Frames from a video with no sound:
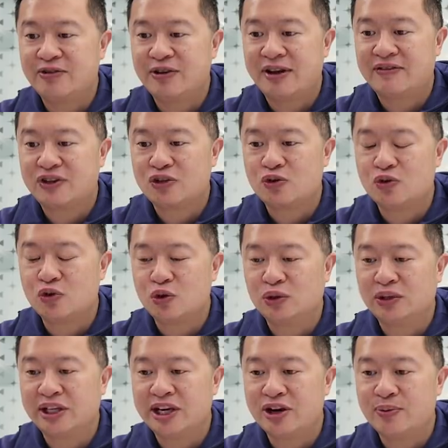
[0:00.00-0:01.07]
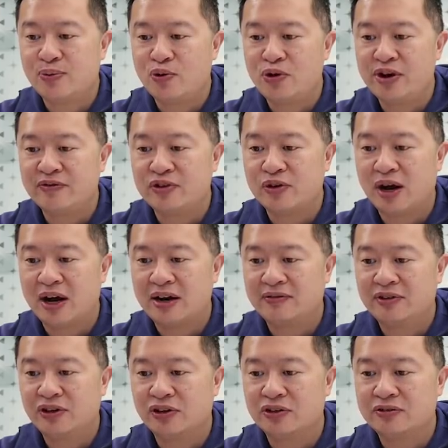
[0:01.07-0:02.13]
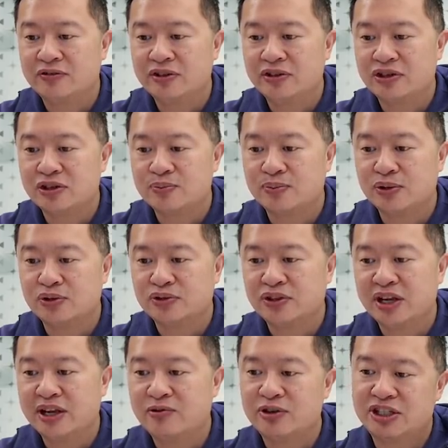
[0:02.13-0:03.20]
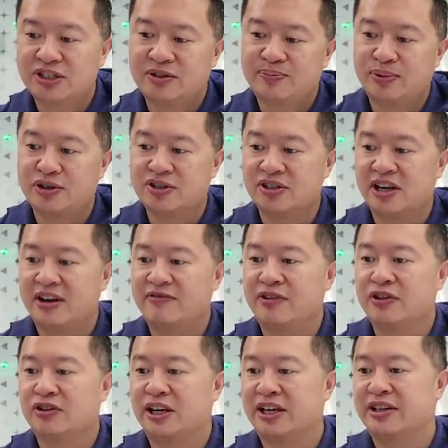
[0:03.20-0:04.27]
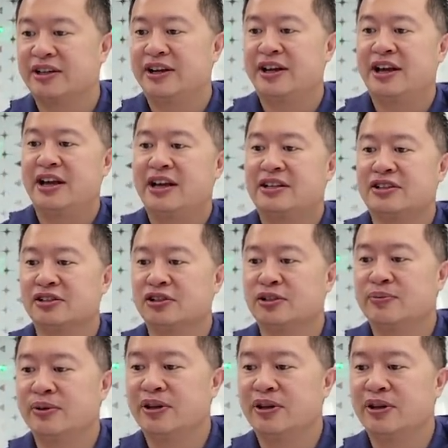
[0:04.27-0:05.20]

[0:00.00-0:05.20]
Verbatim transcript: here we have this cool leaderboard. If you hover over this bold thing, which personally I feel like it's a little